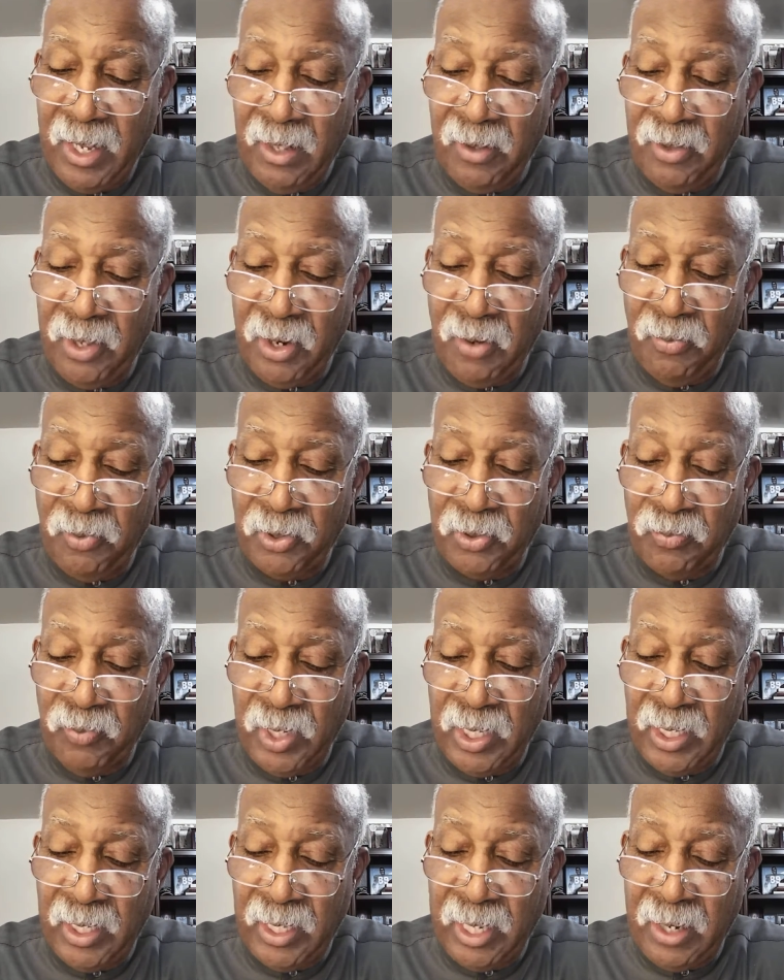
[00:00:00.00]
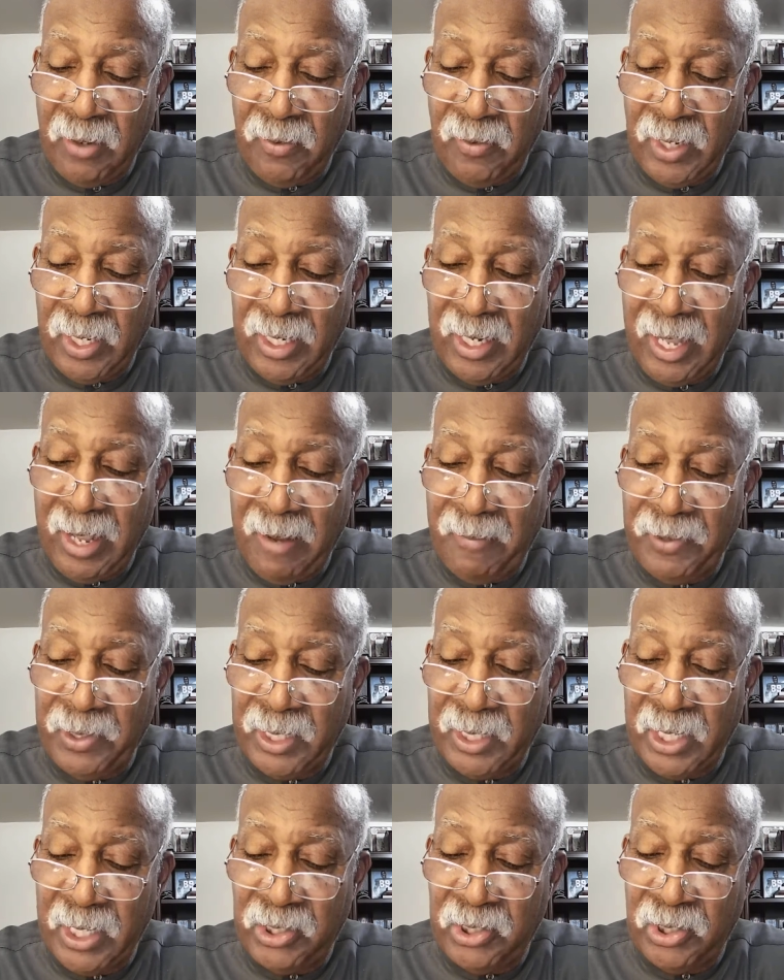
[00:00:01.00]
and there was written therein
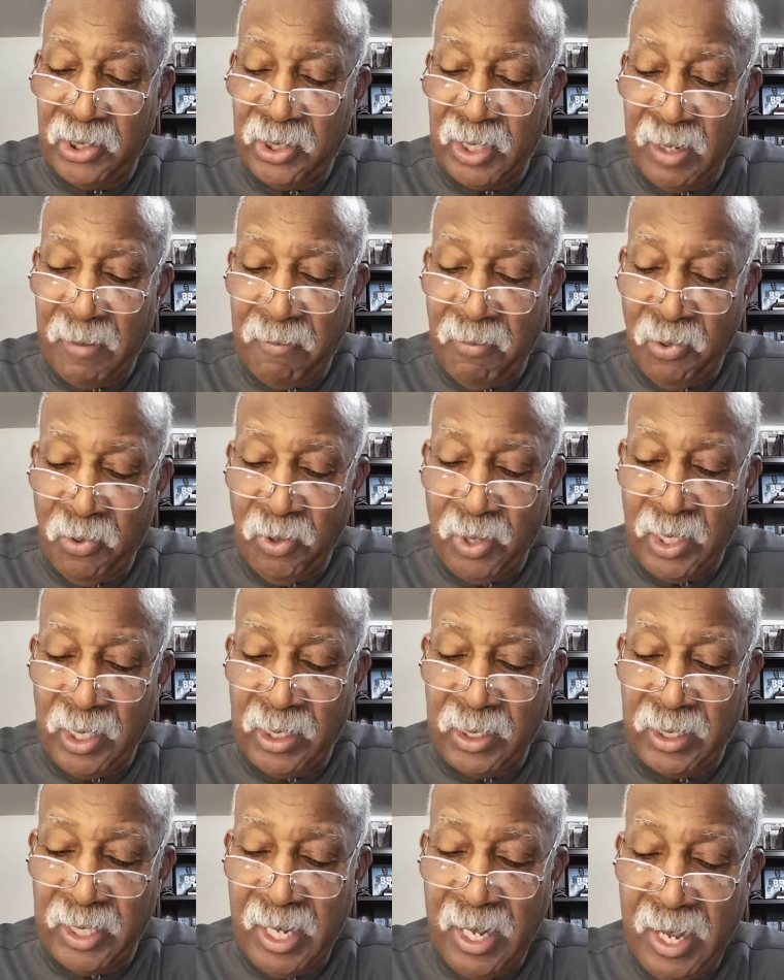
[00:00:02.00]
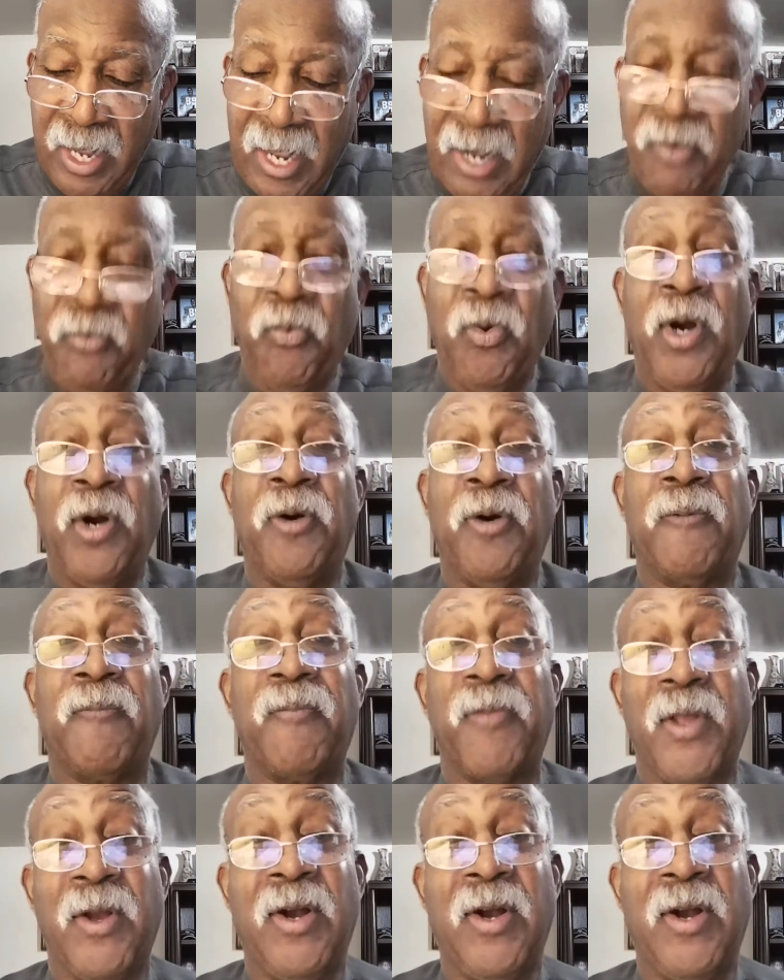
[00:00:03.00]
lamentations and mournings and woe.